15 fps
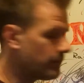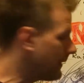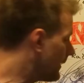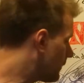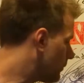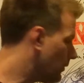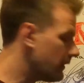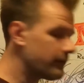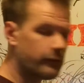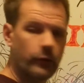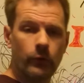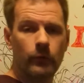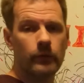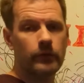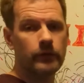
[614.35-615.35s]
No matter what
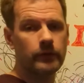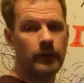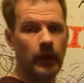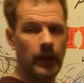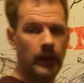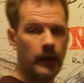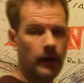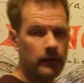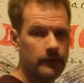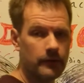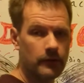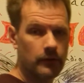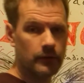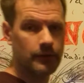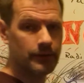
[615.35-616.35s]
tools our
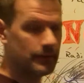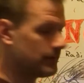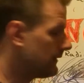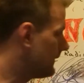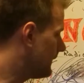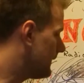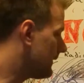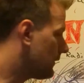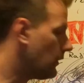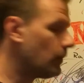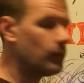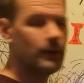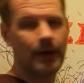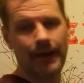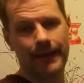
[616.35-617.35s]
little E.
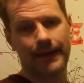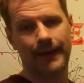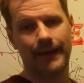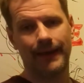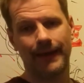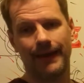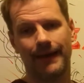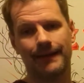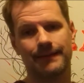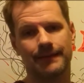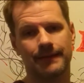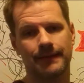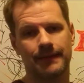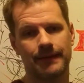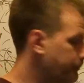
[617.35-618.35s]
coli guy has,